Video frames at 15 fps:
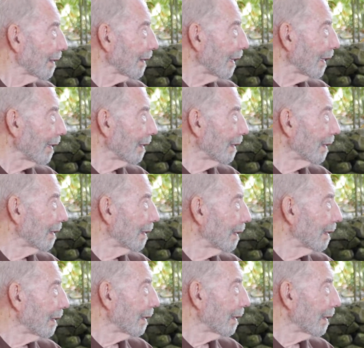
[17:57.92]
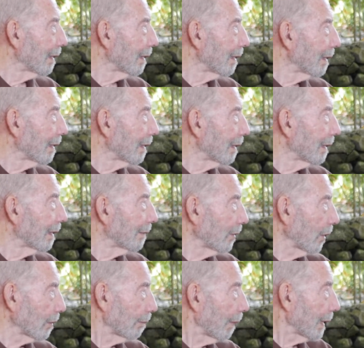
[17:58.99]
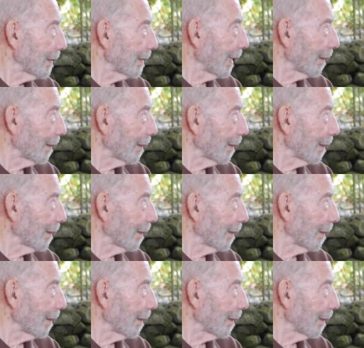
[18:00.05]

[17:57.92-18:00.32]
Yeah. Not in my time,